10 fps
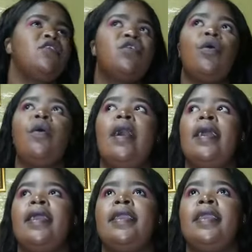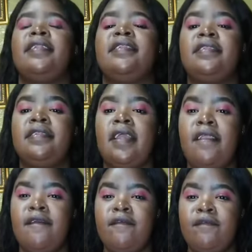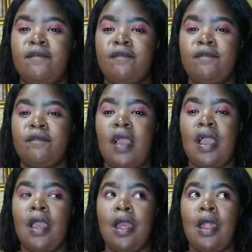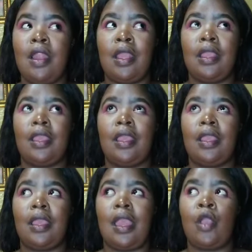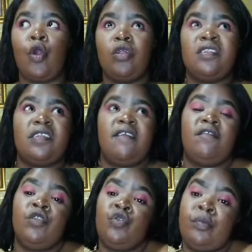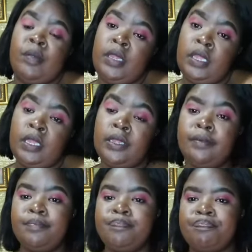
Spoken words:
So I get safe. Like, I got safely to PE.